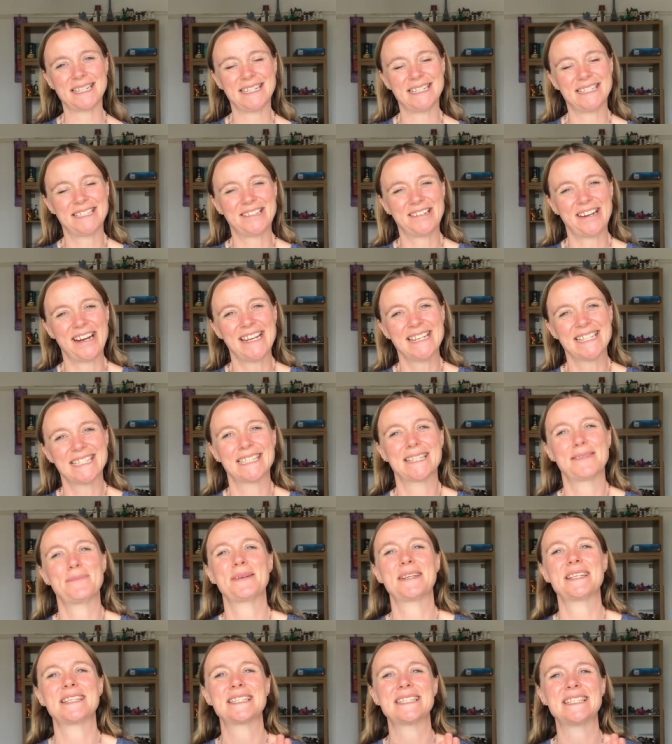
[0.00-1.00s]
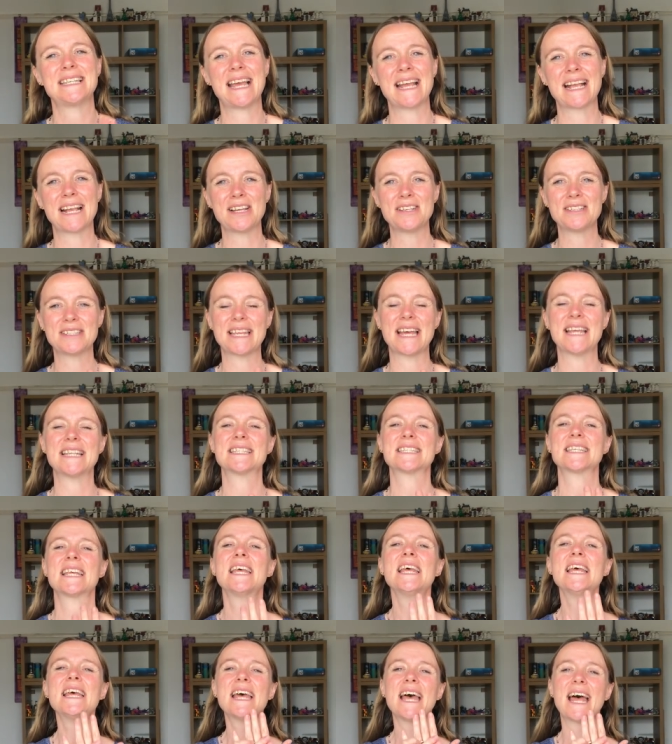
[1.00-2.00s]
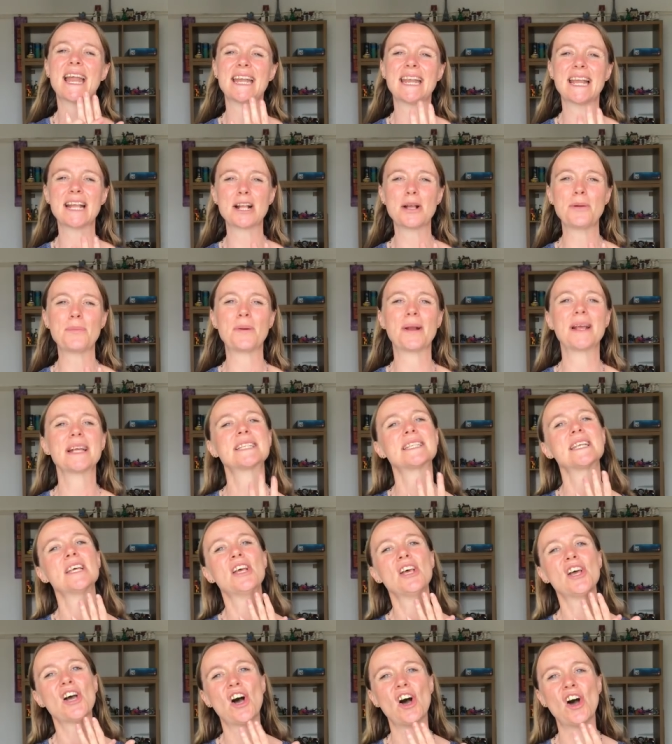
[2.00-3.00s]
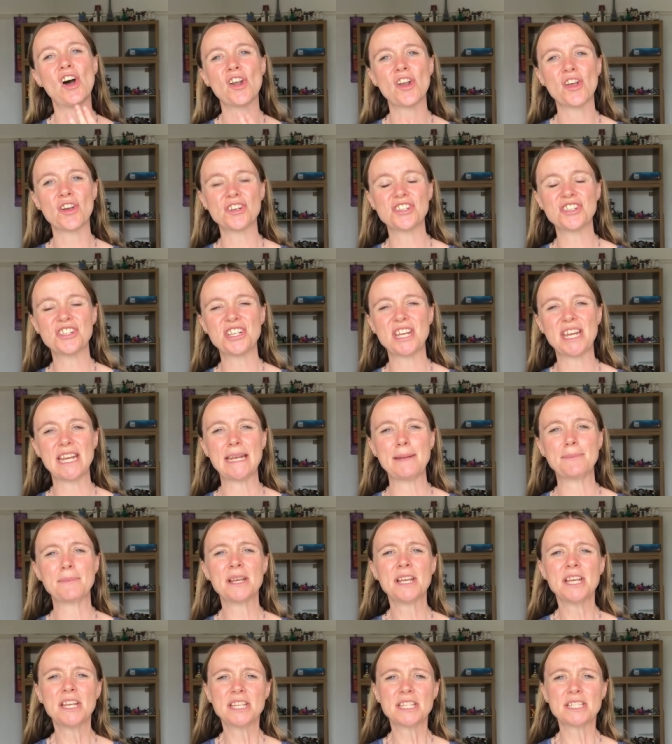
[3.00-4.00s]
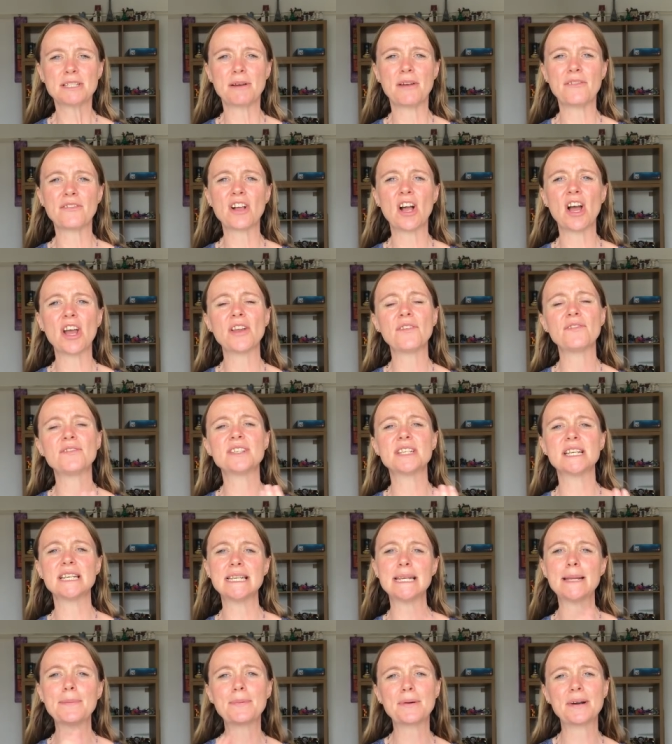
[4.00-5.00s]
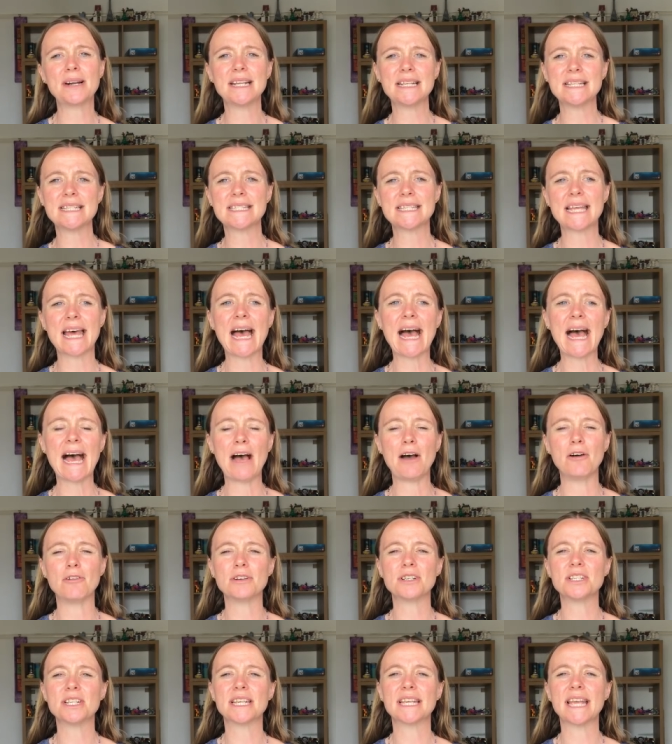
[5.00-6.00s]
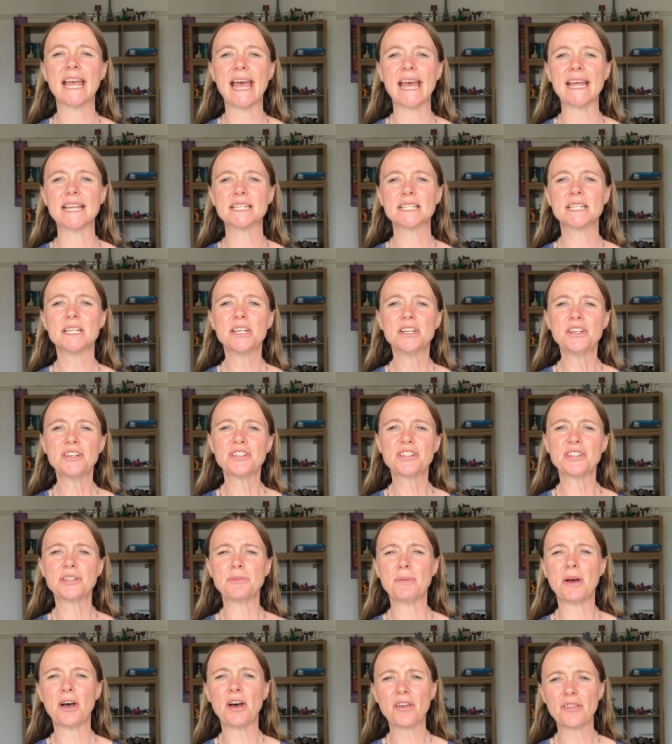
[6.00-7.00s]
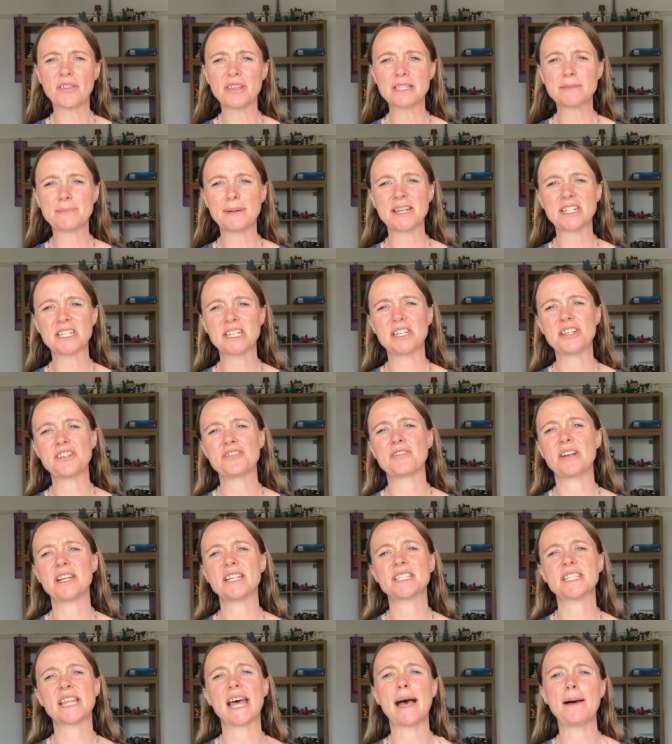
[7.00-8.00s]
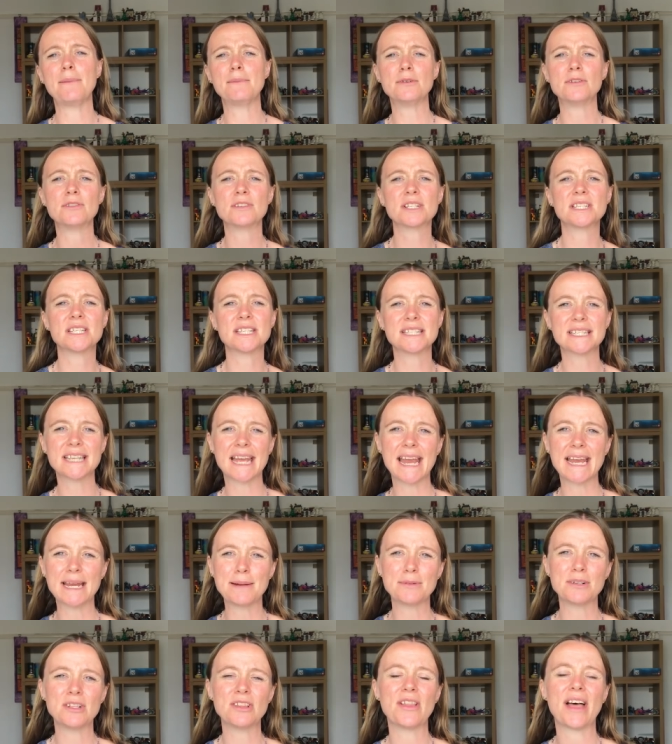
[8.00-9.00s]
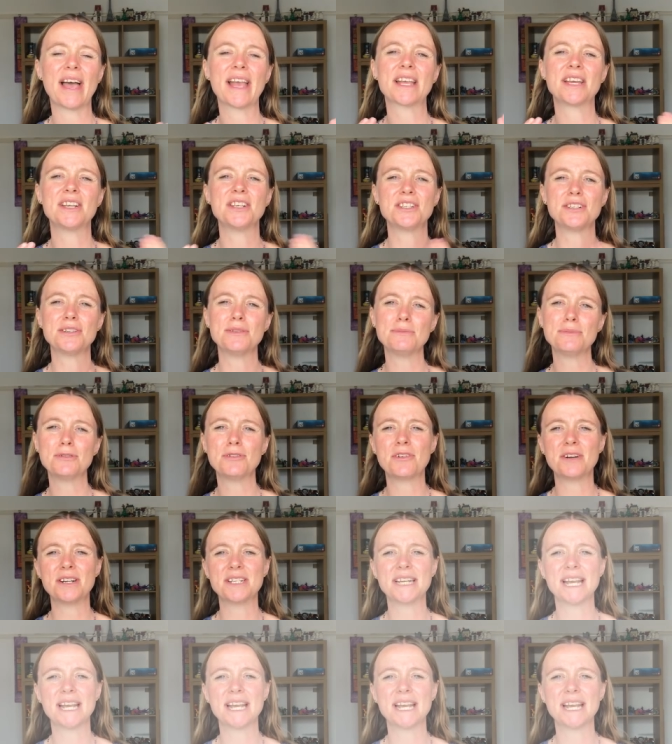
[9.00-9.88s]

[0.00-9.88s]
interest because Lego sets and Lego bricks are not cheap. So I've kind of deliberately set out to get some other special interests that are more sustainable that I can do more in